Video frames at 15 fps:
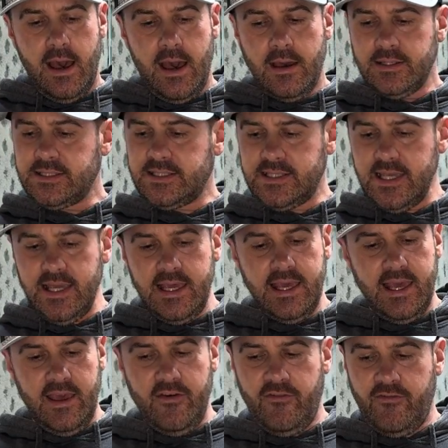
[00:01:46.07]
see
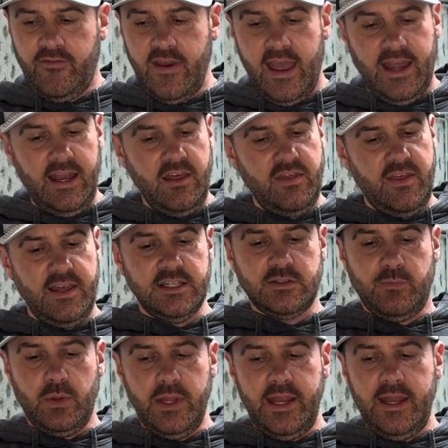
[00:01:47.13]
if anything's
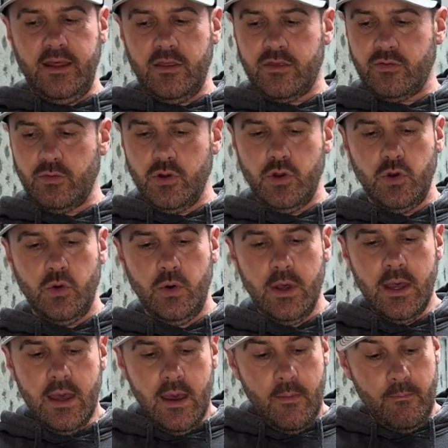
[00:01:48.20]
bleeding through.
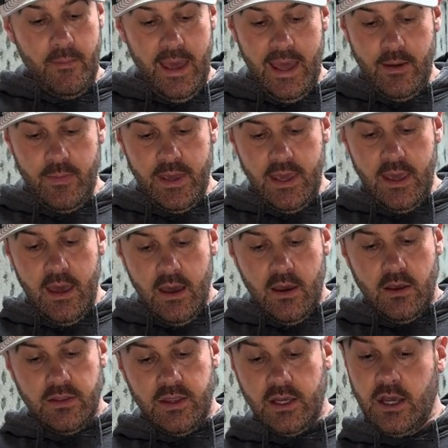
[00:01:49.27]
Maybe
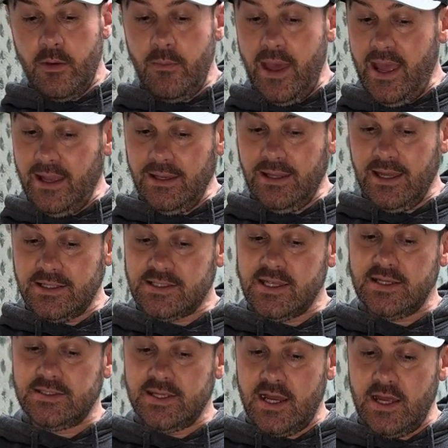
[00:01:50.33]
the Command gets
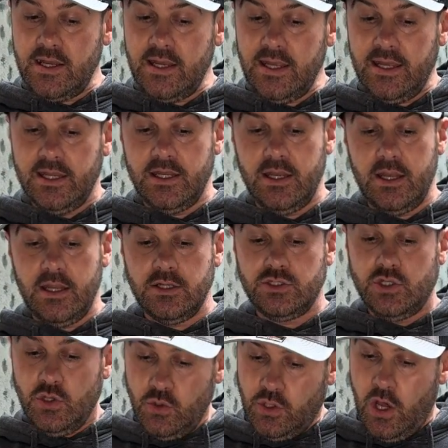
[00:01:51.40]
it done in
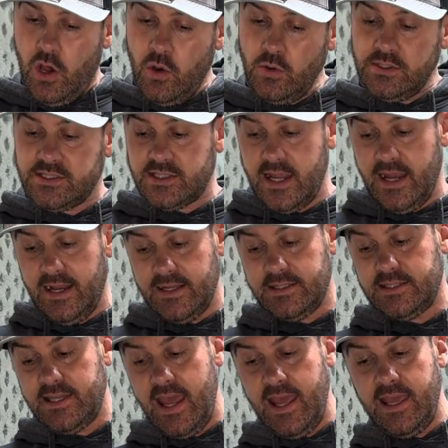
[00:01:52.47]
2 coats and it's
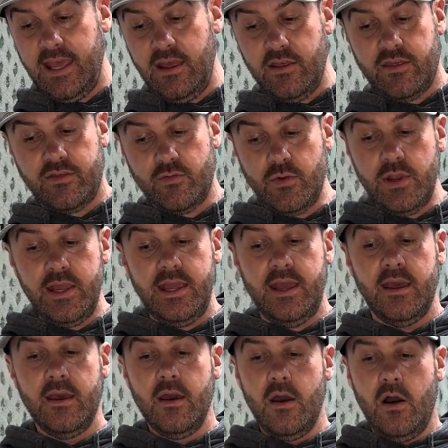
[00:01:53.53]
taking 3
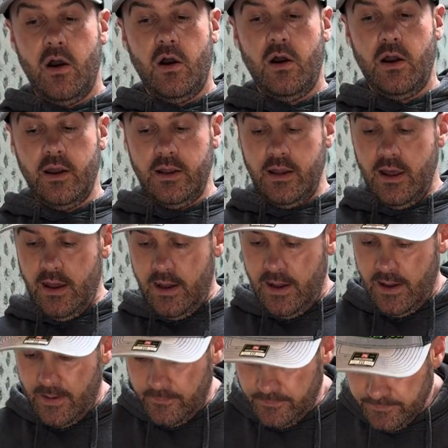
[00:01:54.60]

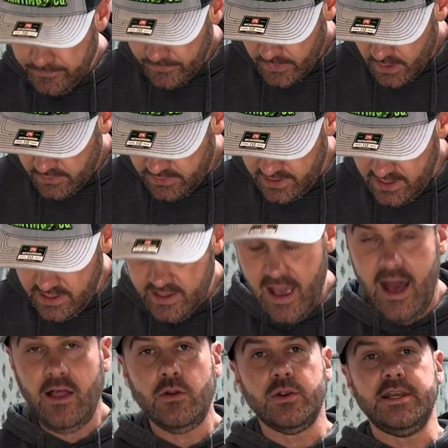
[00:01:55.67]
on the
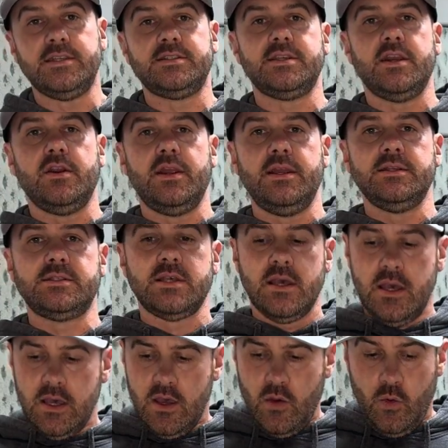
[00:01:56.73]
Gallery series.
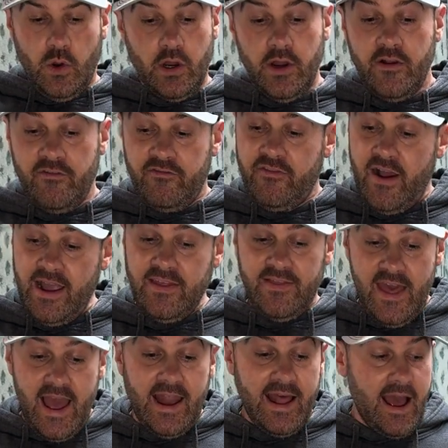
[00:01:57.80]
We're gonna find
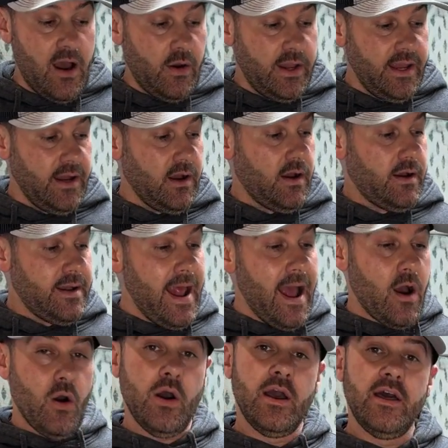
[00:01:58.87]
that out here.
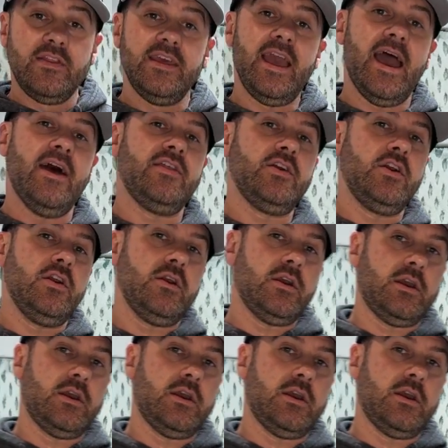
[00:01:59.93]
Now, the other